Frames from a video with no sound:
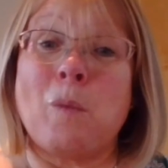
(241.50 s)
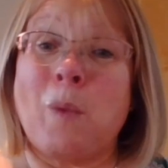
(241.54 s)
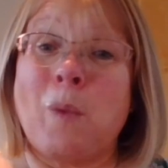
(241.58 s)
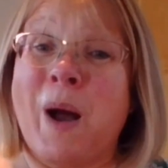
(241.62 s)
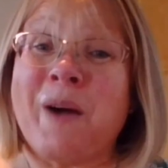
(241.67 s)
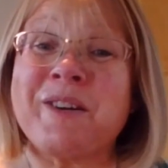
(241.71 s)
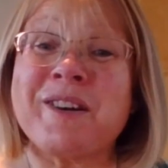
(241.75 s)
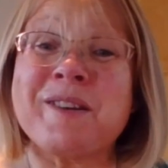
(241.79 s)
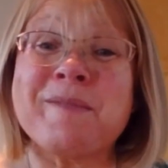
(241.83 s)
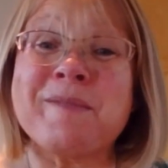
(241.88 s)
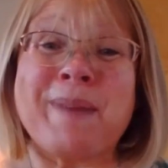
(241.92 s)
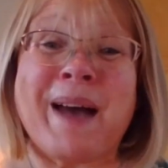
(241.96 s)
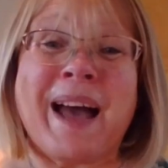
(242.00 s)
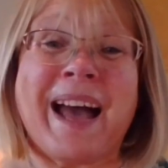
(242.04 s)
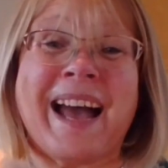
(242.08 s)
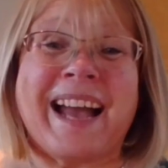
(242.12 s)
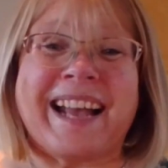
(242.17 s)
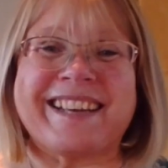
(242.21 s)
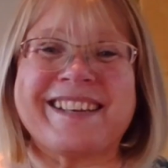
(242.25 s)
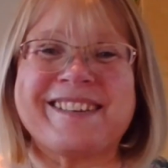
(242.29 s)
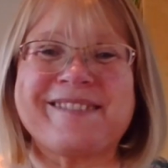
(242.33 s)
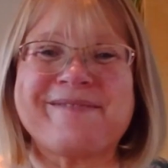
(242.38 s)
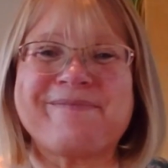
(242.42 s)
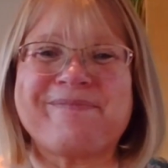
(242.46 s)
Welcome
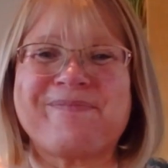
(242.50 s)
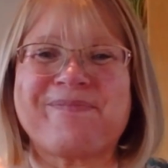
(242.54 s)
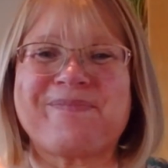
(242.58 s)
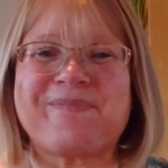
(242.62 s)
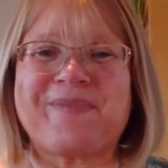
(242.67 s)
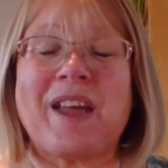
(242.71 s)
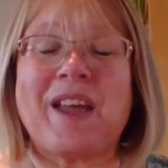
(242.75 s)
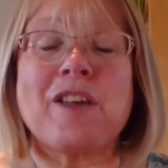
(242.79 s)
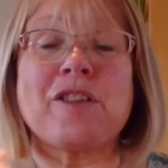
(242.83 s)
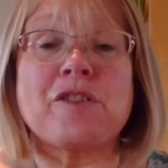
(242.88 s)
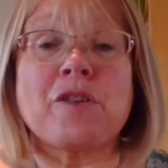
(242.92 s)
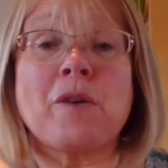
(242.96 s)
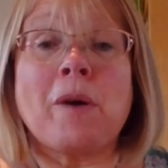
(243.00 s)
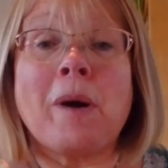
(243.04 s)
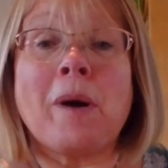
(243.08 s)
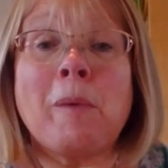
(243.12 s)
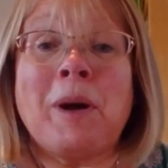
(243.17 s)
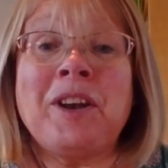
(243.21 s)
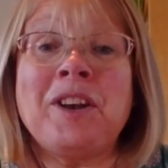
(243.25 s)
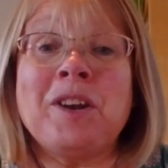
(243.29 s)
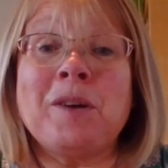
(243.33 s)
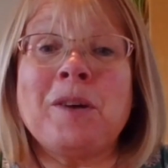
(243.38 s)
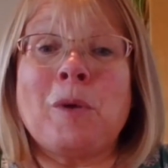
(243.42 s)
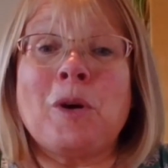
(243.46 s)
back. So I
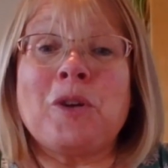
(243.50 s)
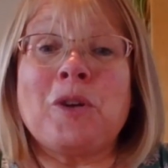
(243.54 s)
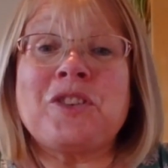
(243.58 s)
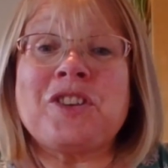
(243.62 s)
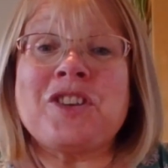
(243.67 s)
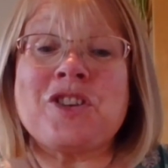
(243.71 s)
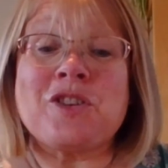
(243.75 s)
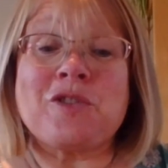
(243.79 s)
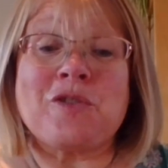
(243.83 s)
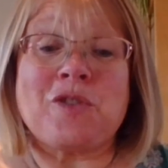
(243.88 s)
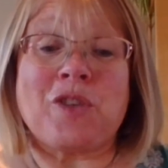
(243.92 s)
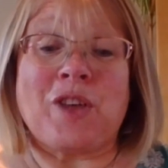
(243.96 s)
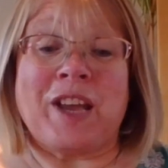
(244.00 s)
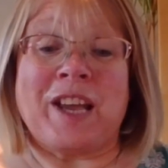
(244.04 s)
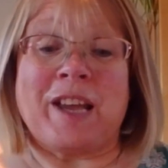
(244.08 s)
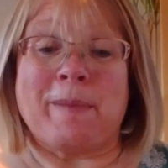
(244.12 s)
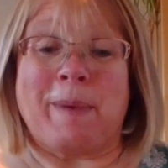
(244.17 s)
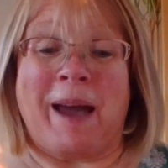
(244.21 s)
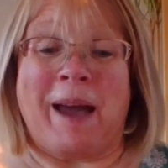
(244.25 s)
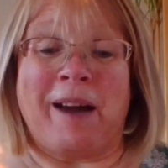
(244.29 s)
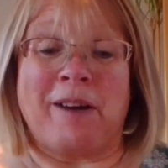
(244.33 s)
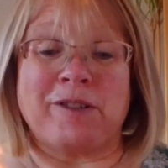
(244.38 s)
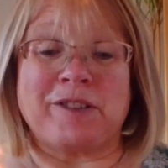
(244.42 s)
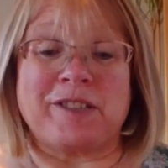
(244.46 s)
wonder, what did you think
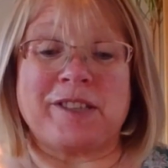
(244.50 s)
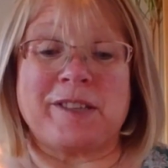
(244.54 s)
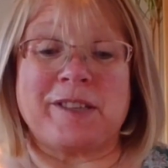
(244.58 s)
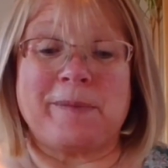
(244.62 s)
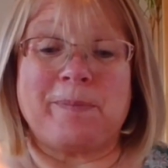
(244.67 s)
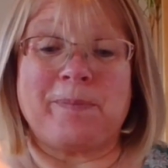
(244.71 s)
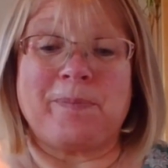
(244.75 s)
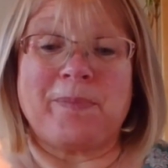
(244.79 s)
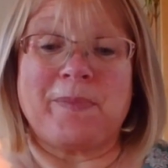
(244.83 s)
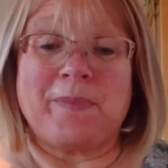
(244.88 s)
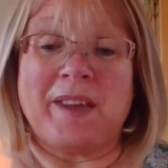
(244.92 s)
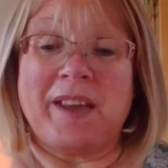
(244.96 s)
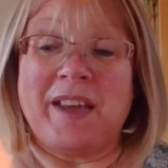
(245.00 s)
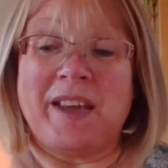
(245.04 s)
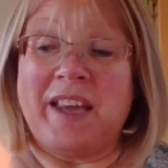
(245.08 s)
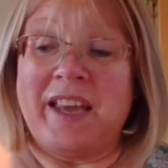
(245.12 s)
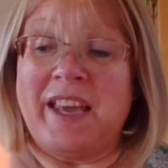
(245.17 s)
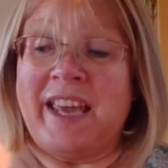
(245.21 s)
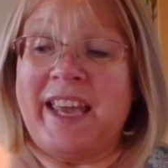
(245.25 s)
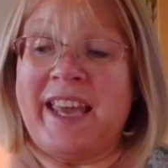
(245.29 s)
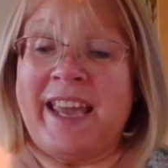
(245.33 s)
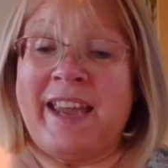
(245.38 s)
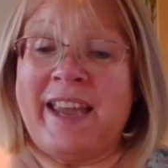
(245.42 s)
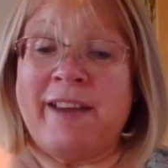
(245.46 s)
about?
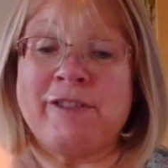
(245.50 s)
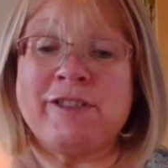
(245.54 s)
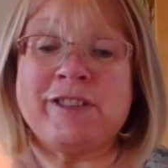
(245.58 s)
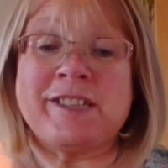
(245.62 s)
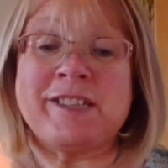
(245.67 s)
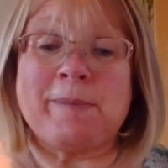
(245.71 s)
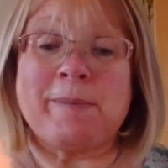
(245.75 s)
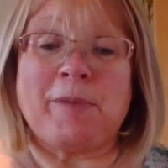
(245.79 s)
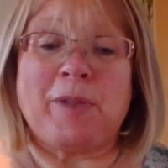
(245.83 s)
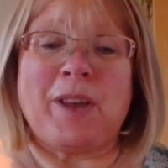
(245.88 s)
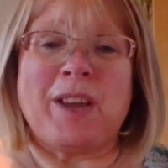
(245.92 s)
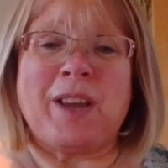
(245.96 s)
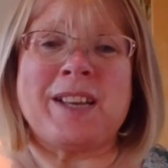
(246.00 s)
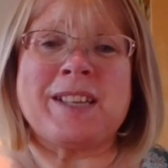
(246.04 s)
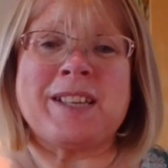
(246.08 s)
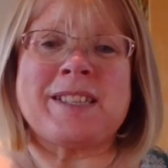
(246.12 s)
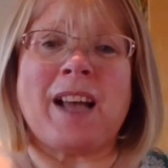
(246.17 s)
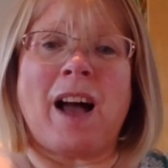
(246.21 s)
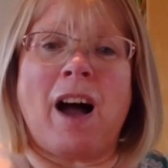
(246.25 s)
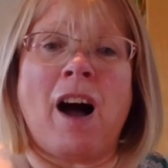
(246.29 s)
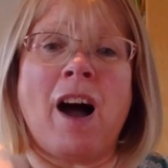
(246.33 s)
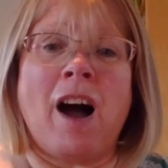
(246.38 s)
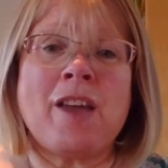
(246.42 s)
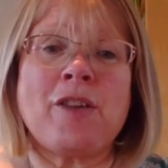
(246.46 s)
Here are some
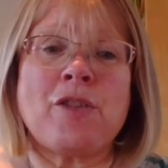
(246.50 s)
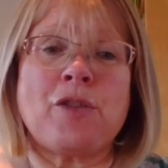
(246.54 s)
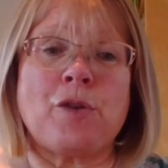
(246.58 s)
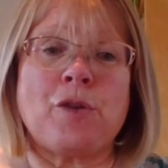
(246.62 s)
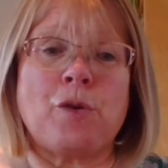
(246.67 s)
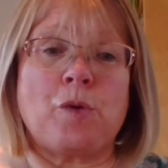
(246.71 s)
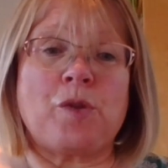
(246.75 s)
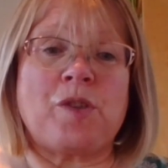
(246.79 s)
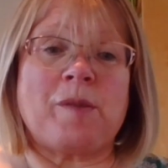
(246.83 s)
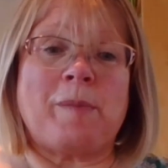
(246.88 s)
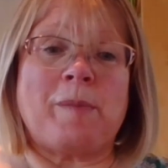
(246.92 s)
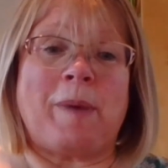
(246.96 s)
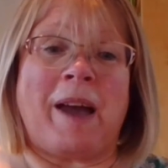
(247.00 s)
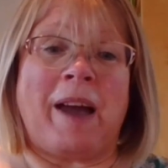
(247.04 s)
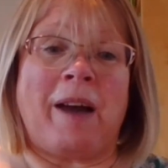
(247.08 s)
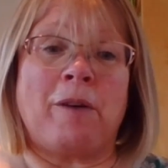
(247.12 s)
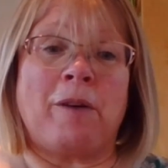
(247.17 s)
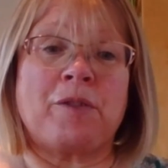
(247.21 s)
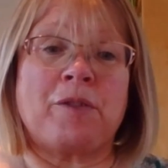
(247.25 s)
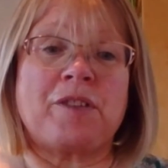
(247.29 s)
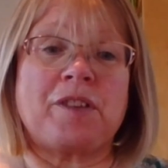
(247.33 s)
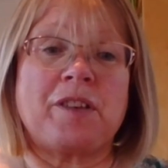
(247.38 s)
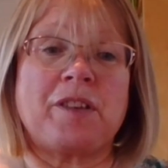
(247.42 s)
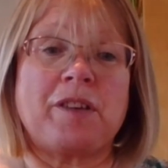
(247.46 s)
things I thought
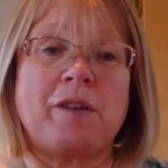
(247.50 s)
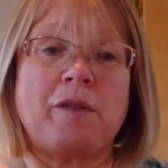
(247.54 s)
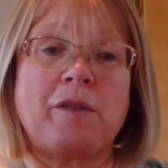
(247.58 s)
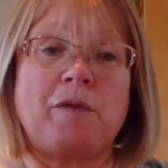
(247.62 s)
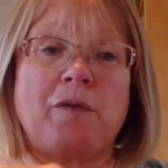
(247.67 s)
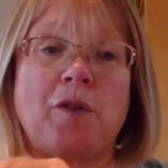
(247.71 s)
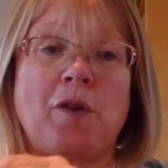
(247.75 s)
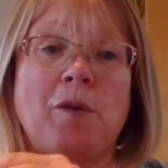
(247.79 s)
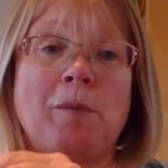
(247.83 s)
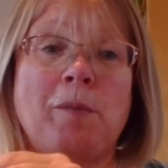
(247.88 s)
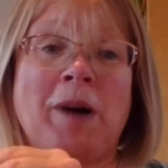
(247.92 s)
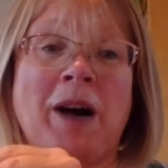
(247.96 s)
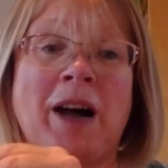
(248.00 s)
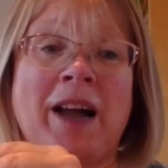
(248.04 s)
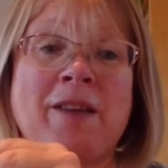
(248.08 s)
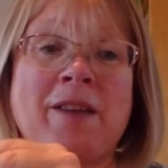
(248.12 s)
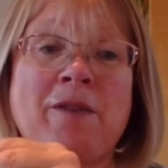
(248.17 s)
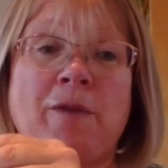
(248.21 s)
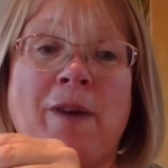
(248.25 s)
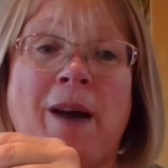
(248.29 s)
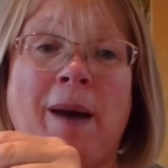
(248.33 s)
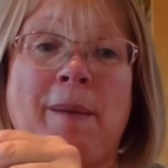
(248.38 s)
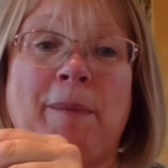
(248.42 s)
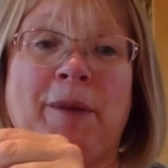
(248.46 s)
about for
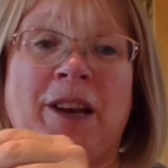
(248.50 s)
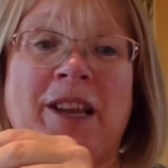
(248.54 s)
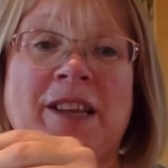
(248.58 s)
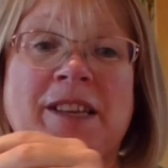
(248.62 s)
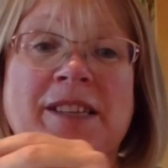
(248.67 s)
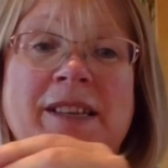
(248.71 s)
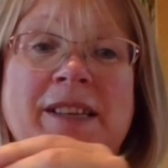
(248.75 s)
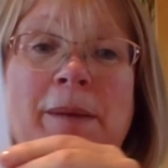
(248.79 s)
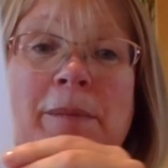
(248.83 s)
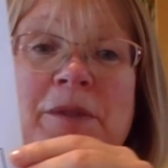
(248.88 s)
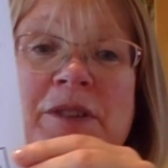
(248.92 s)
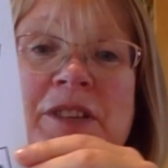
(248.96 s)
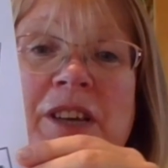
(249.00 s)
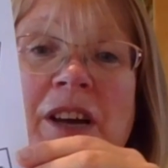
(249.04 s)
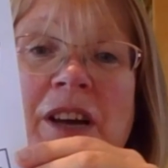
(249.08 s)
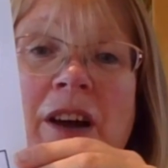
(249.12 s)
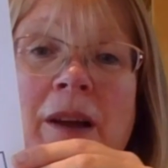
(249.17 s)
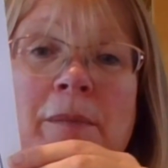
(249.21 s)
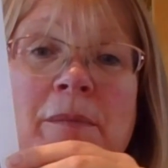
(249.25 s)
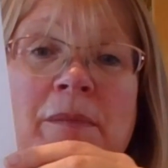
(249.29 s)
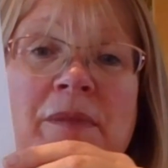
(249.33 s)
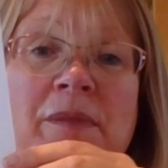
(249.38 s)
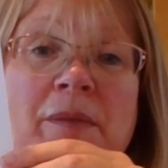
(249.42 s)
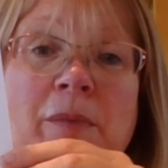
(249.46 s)
my family
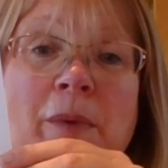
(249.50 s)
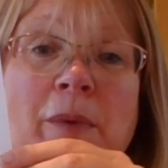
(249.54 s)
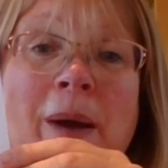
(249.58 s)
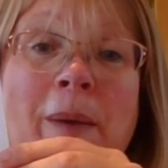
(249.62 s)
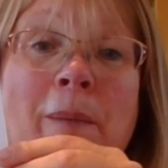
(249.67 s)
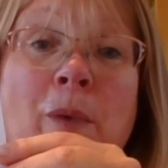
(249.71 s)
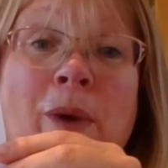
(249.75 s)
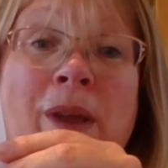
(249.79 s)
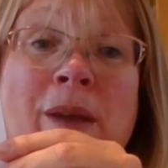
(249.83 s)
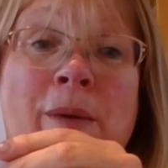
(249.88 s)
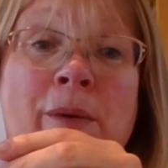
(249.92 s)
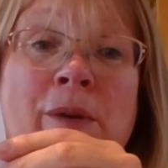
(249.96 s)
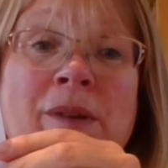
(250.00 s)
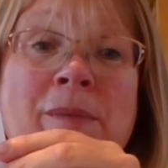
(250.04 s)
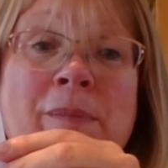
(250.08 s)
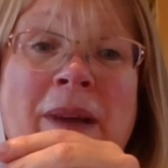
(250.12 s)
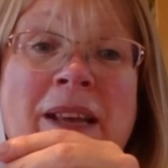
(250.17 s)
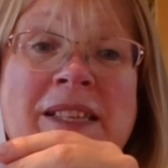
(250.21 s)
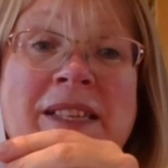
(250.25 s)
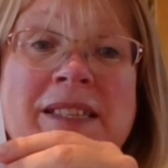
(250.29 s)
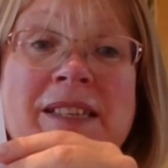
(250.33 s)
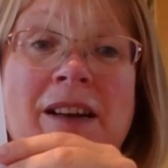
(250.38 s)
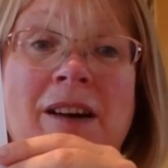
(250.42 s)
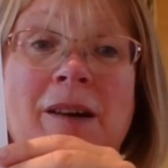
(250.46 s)
sometimes when we would
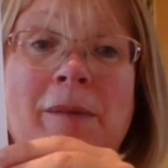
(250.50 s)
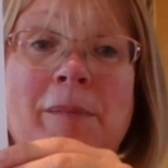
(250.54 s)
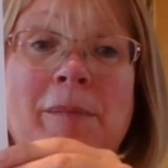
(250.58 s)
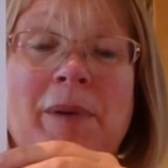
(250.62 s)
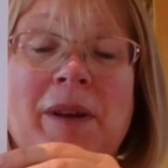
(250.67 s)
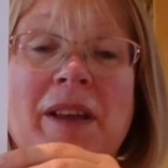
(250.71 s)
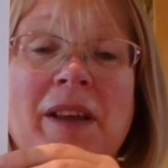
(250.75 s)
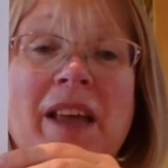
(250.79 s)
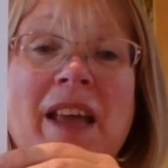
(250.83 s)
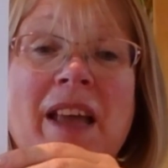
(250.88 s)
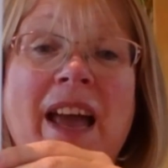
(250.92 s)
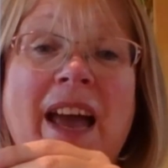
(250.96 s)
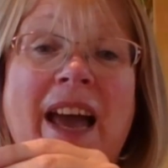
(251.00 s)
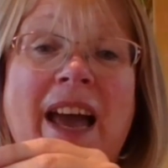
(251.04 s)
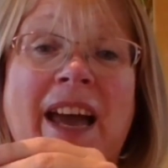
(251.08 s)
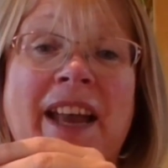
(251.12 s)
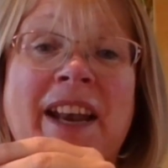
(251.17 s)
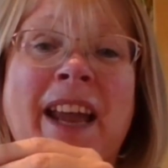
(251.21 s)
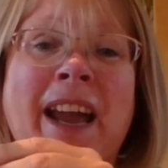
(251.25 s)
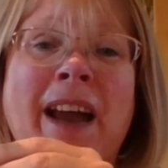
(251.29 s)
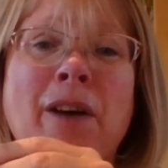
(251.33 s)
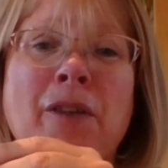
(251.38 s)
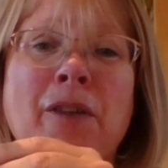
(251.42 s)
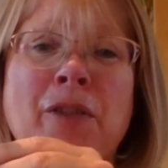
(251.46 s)
mess up,
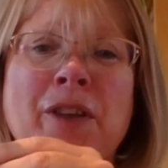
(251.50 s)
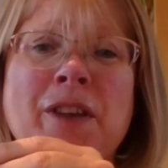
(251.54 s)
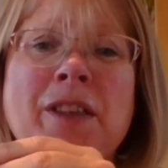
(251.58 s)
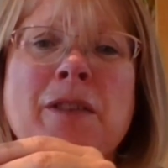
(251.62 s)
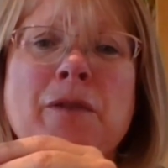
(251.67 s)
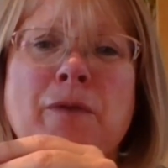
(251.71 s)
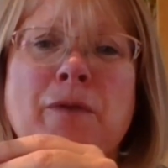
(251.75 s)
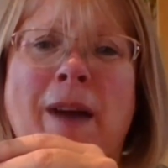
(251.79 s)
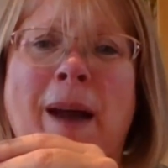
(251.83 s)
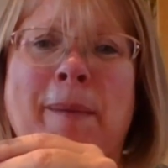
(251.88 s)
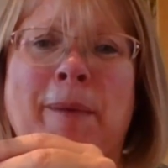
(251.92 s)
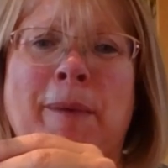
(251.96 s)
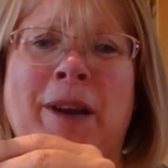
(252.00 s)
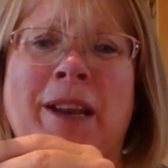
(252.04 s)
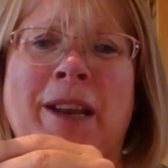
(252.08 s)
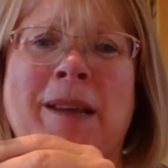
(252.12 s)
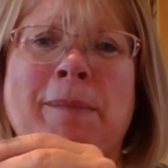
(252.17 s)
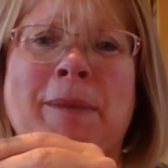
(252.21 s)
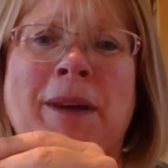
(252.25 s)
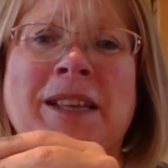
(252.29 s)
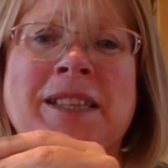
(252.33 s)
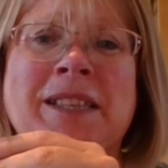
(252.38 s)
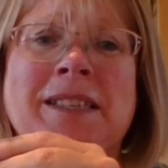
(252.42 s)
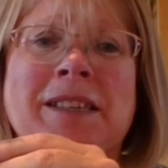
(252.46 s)
and how this
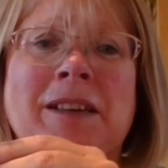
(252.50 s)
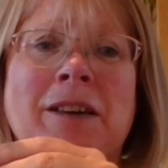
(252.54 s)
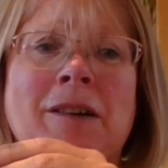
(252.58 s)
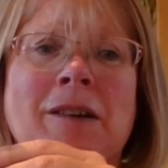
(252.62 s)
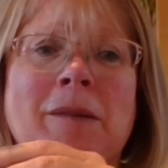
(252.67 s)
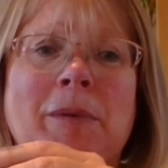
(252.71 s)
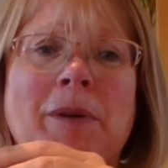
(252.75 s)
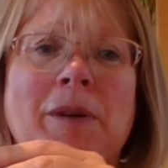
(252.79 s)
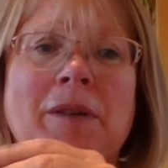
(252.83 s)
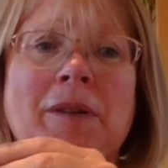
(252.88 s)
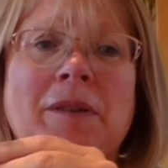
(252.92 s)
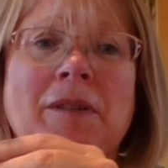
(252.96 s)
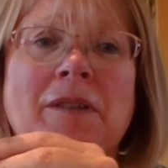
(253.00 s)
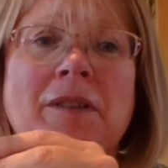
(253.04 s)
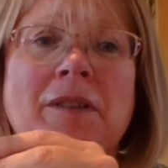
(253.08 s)
family messed up.